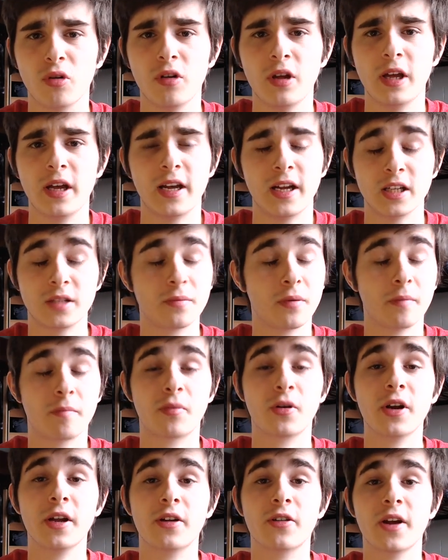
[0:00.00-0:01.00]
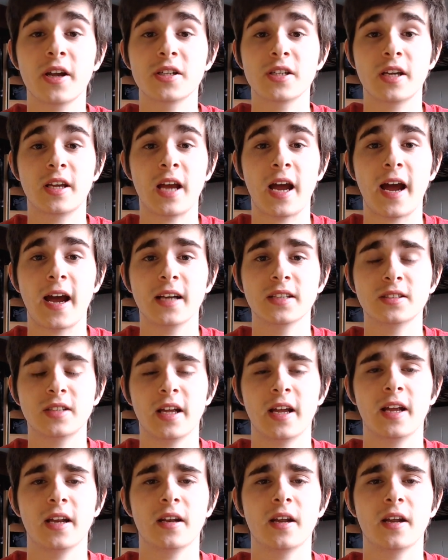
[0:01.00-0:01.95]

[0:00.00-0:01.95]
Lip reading: It's a pretty crazy cast, and